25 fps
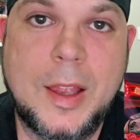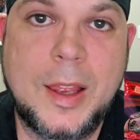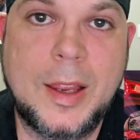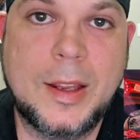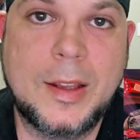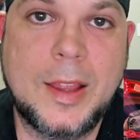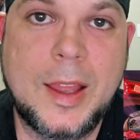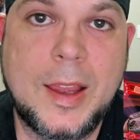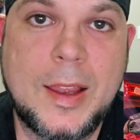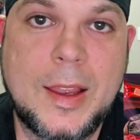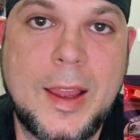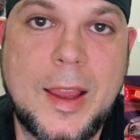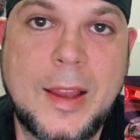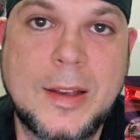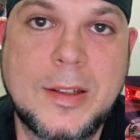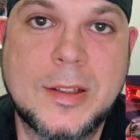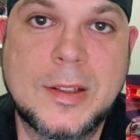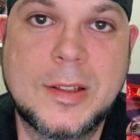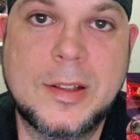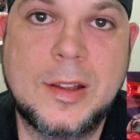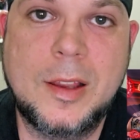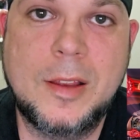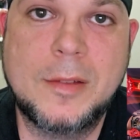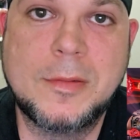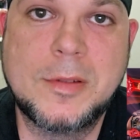Like, that guy
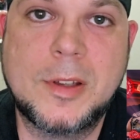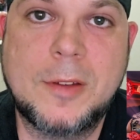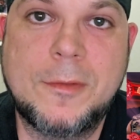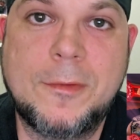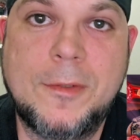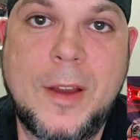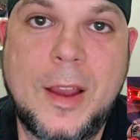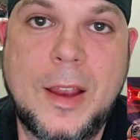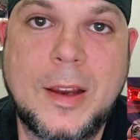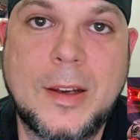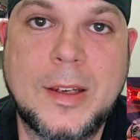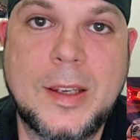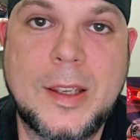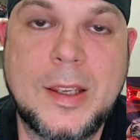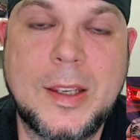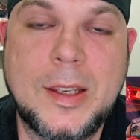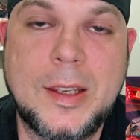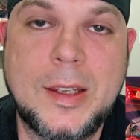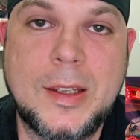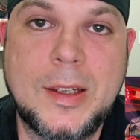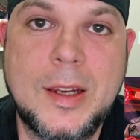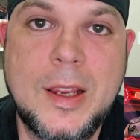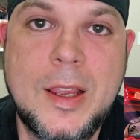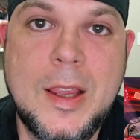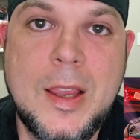just loves to find
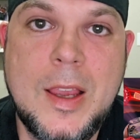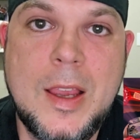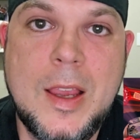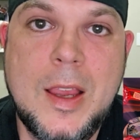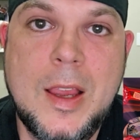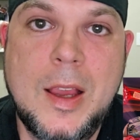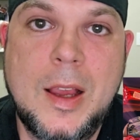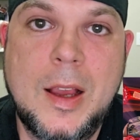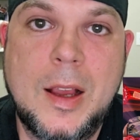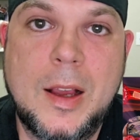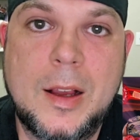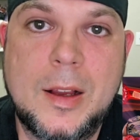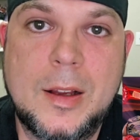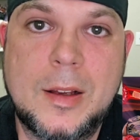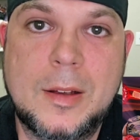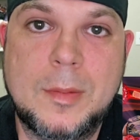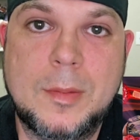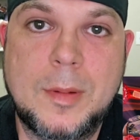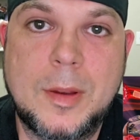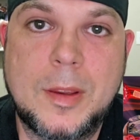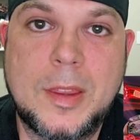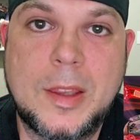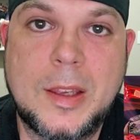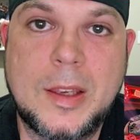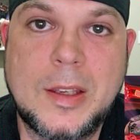heat.
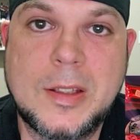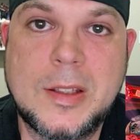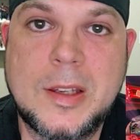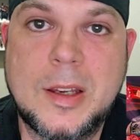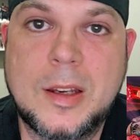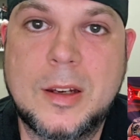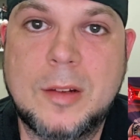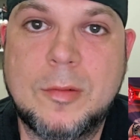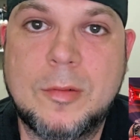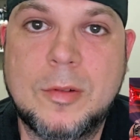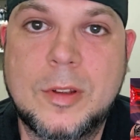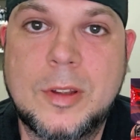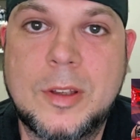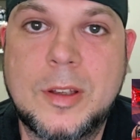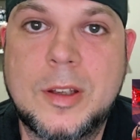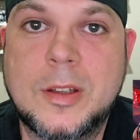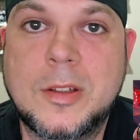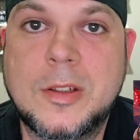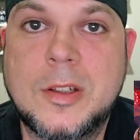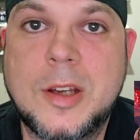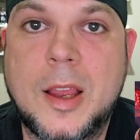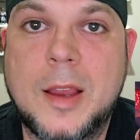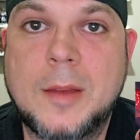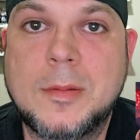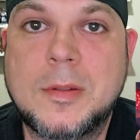I think he's done a really good
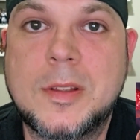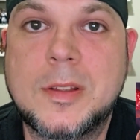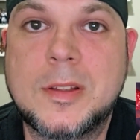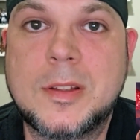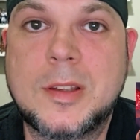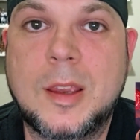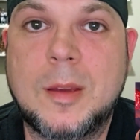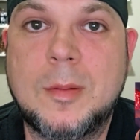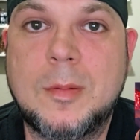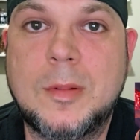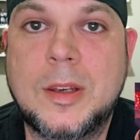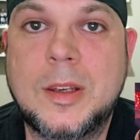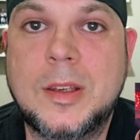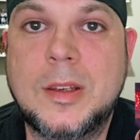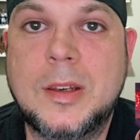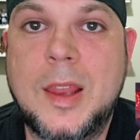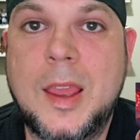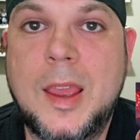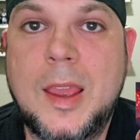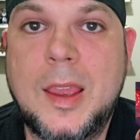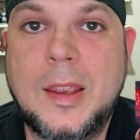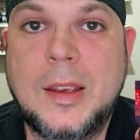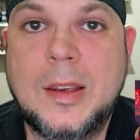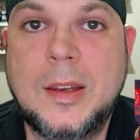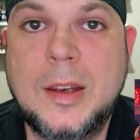job since coming into
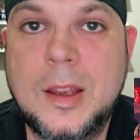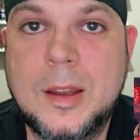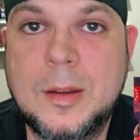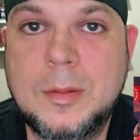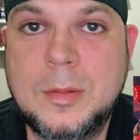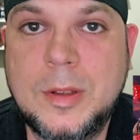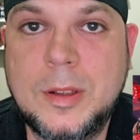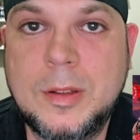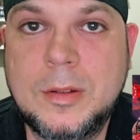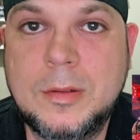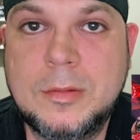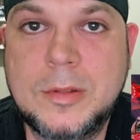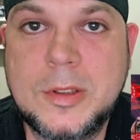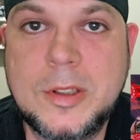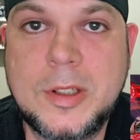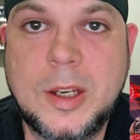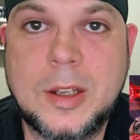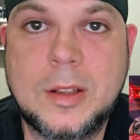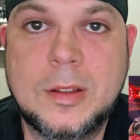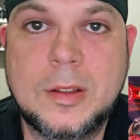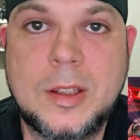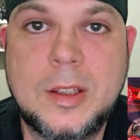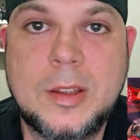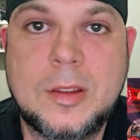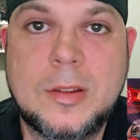AEW with Jay
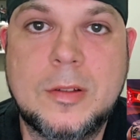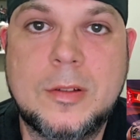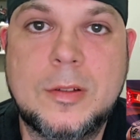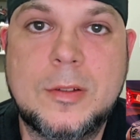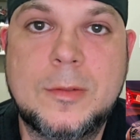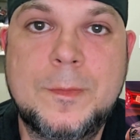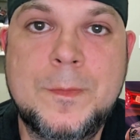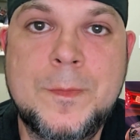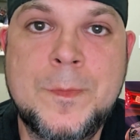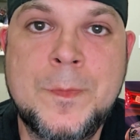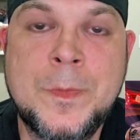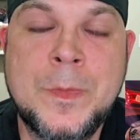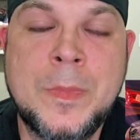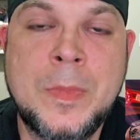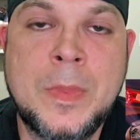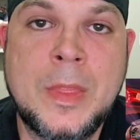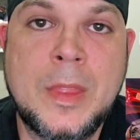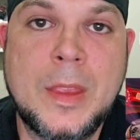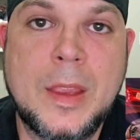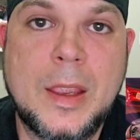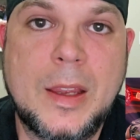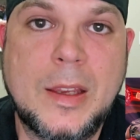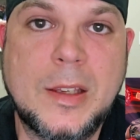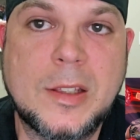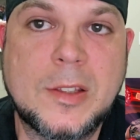Lethal.
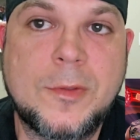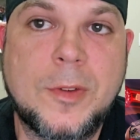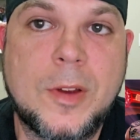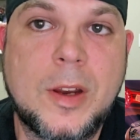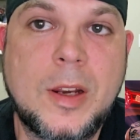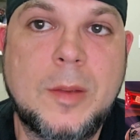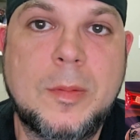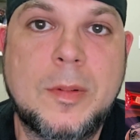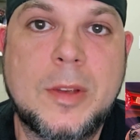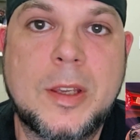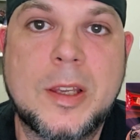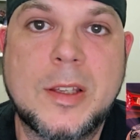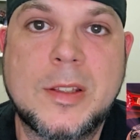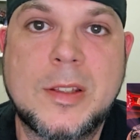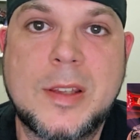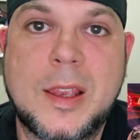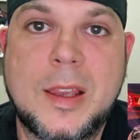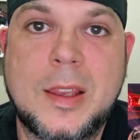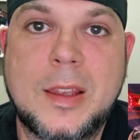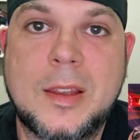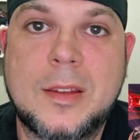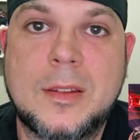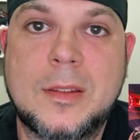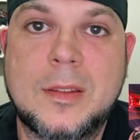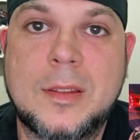And it's funny because
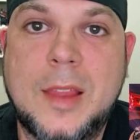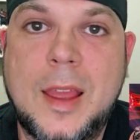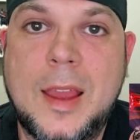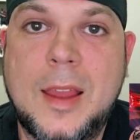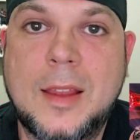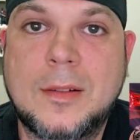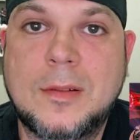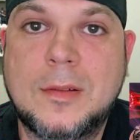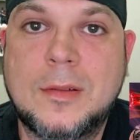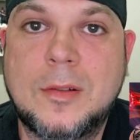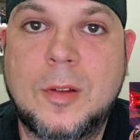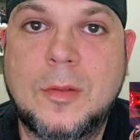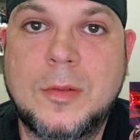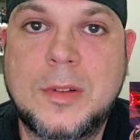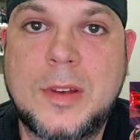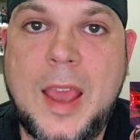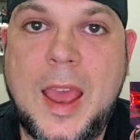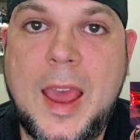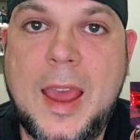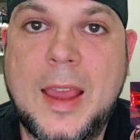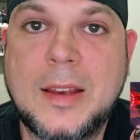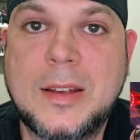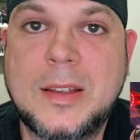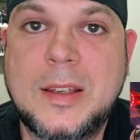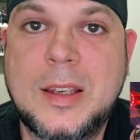like that
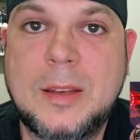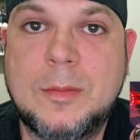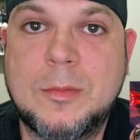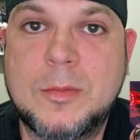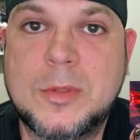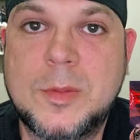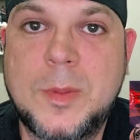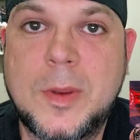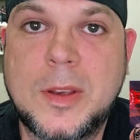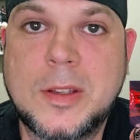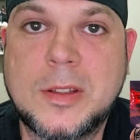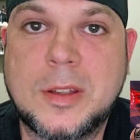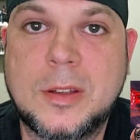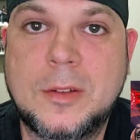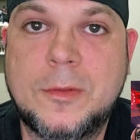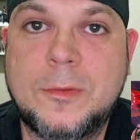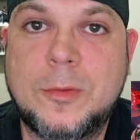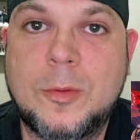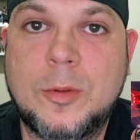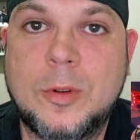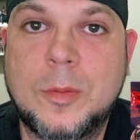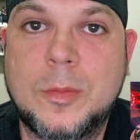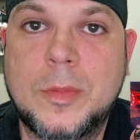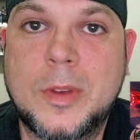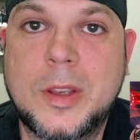tag team was basically
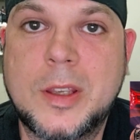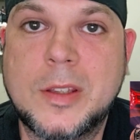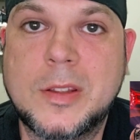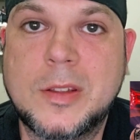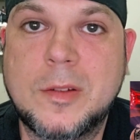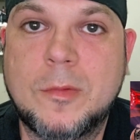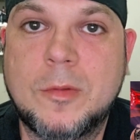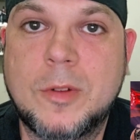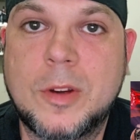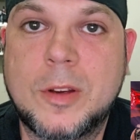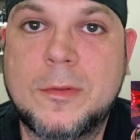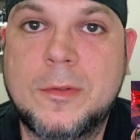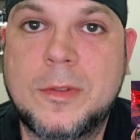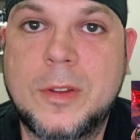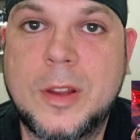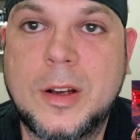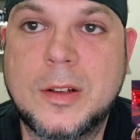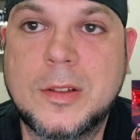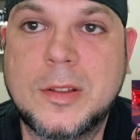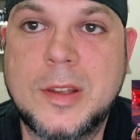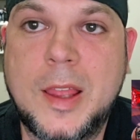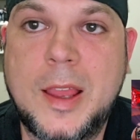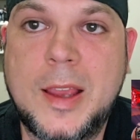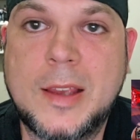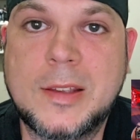formed because of Ric
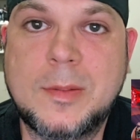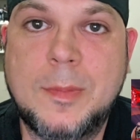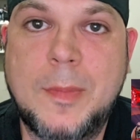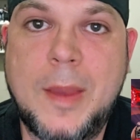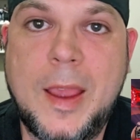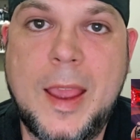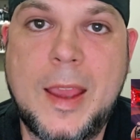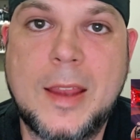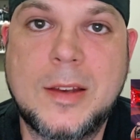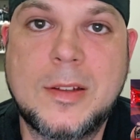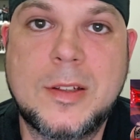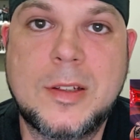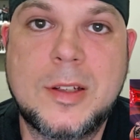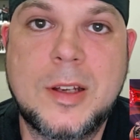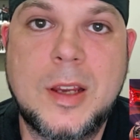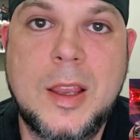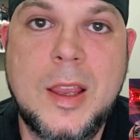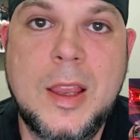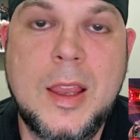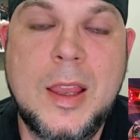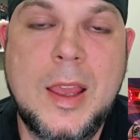Flair's last match.